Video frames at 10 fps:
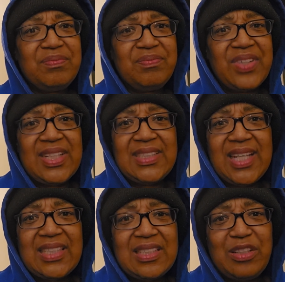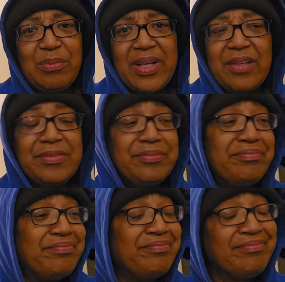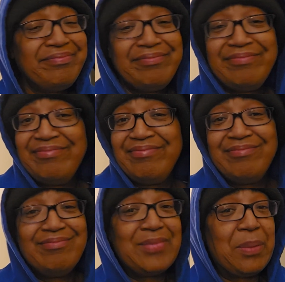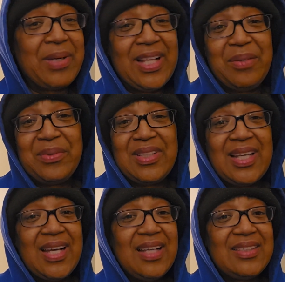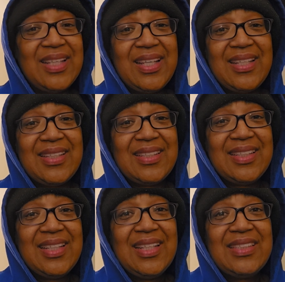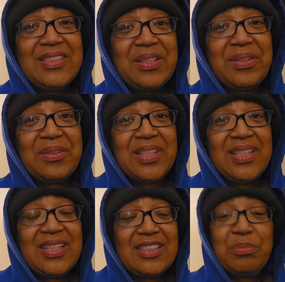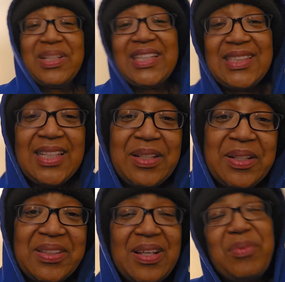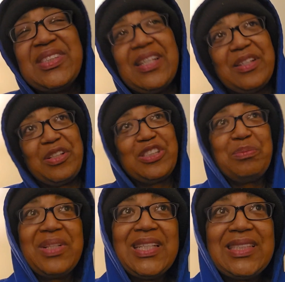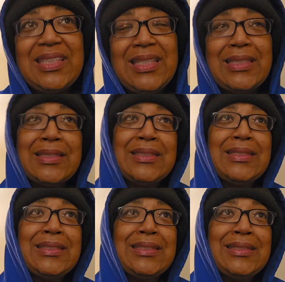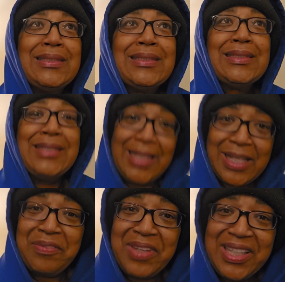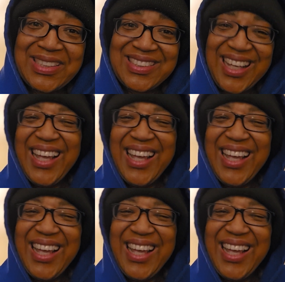funny taste in your mouth. My body will not take it. So it's a blessing and I won't say a curse. It's a blessing and a inconvenience.